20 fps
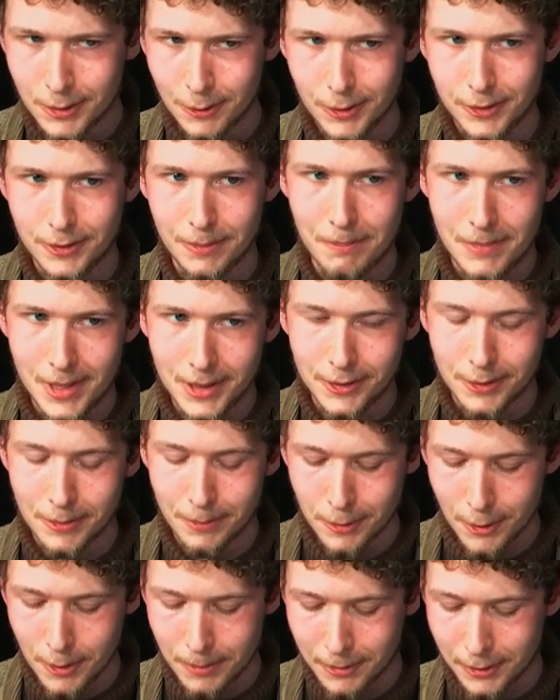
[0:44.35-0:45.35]
to its
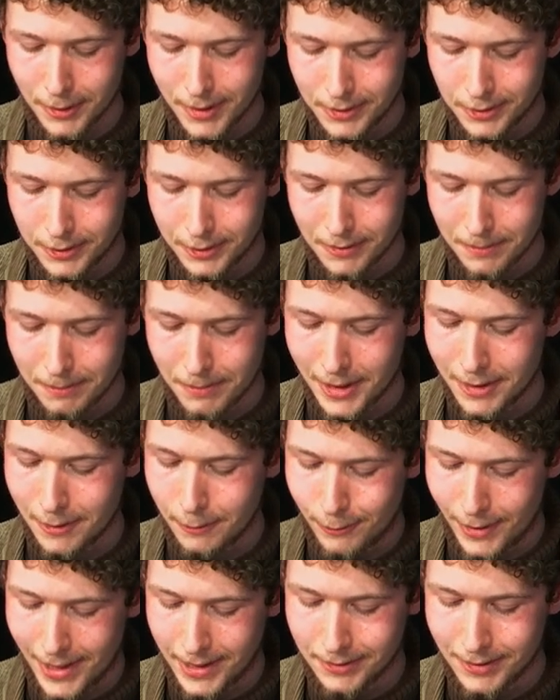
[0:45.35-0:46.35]
misappropriation by the
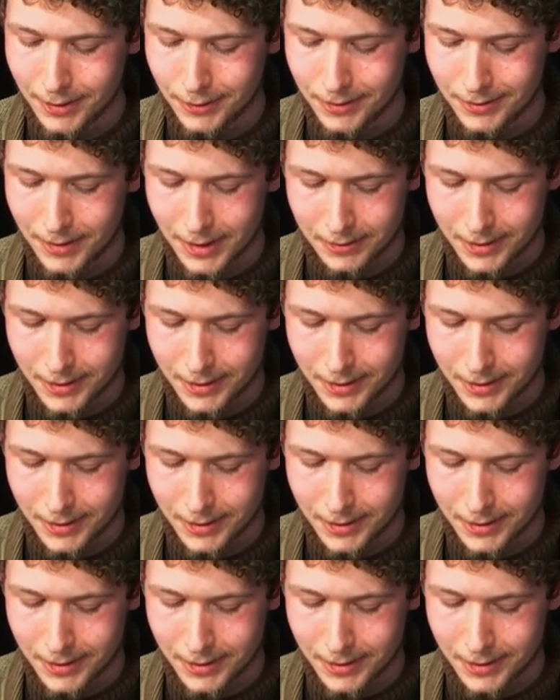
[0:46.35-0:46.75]
fascist